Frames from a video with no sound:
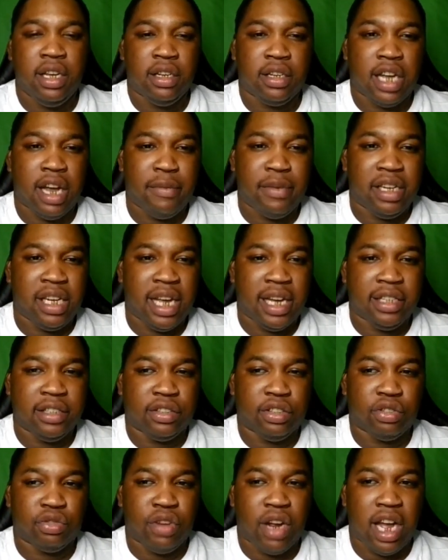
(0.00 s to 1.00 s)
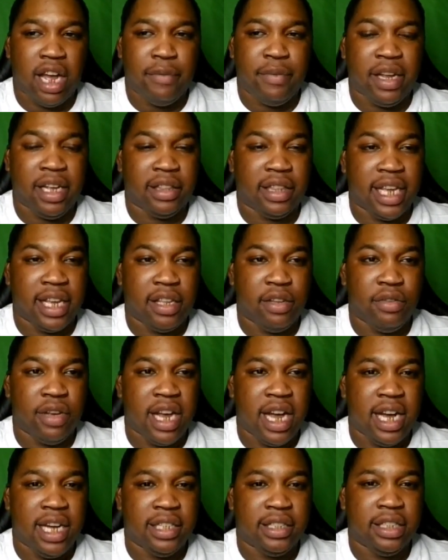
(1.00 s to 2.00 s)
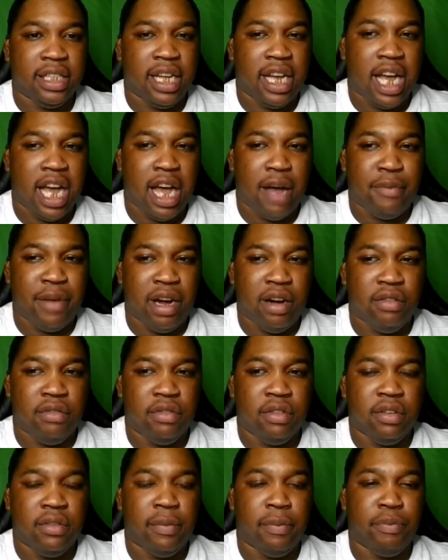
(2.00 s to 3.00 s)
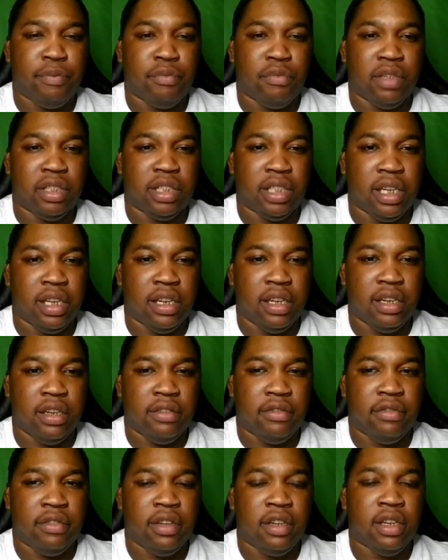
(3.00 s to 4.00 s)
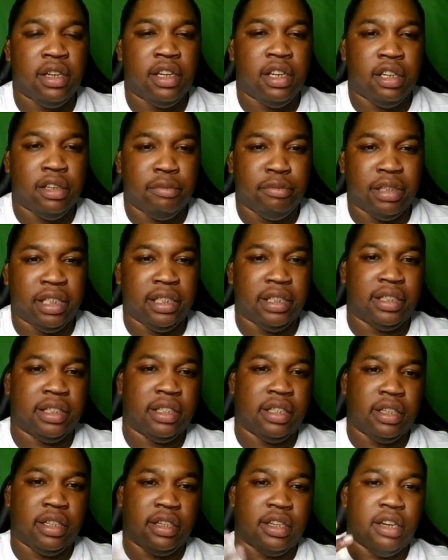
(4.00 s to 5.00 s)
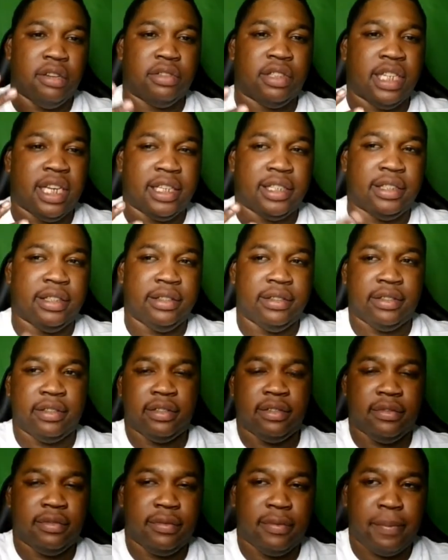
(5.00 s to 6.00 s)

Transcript: comment, like, and subscribe, man. Thank you guys. I'm out. Much love. Peace. Go Texans.